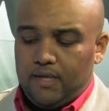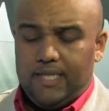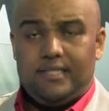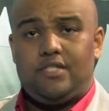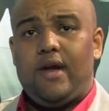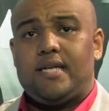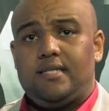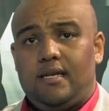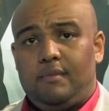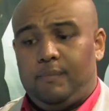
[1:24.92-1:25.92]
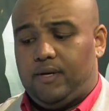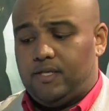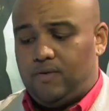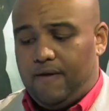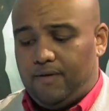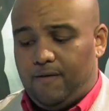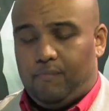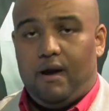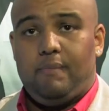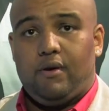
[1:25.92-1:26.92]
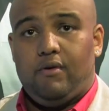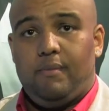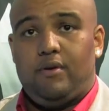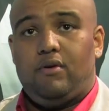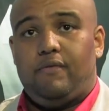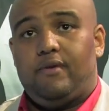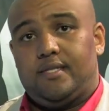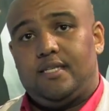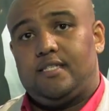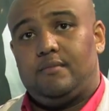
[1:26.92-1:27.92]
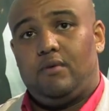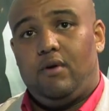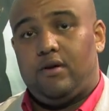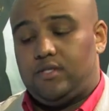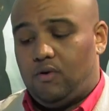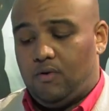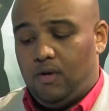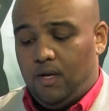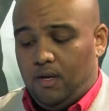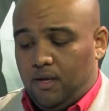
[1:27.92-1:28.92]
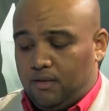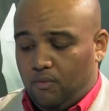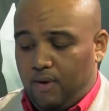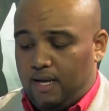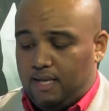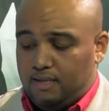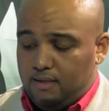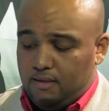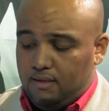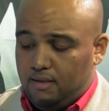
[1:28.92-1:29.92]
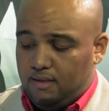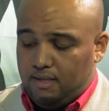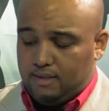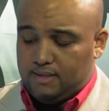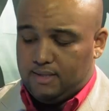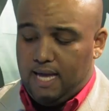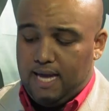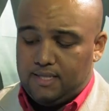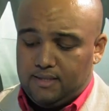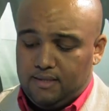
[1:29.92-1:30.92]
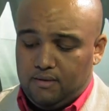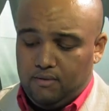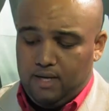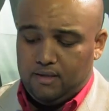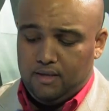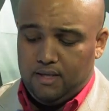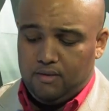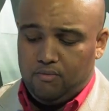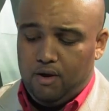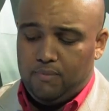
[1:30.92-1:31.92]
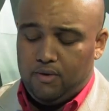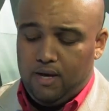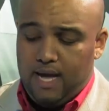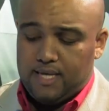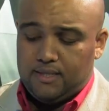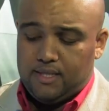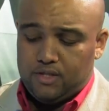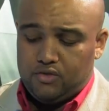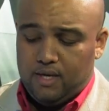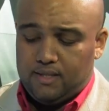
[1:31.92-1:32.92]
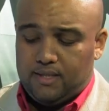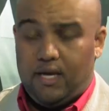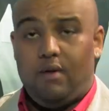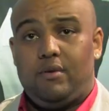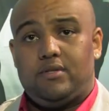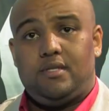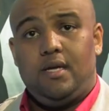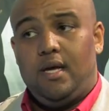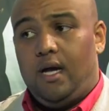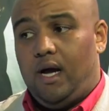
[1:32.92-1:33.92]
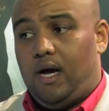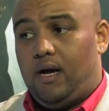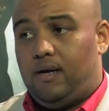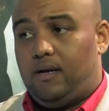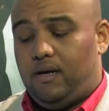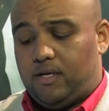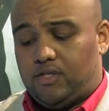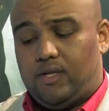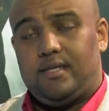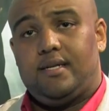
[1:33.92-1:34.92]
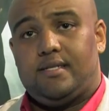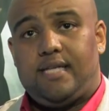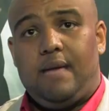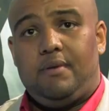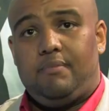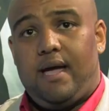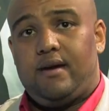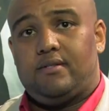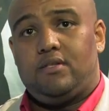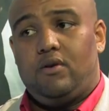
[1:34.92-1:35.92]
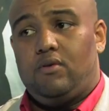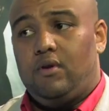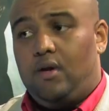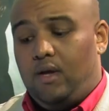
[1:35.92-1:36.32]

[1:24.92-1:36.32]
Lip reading: is the traction element, because you have to have proper grip in order for the system to work. So the way that the slashes and the rubber are actually constructed, they almost are constructed in a siping pattern. So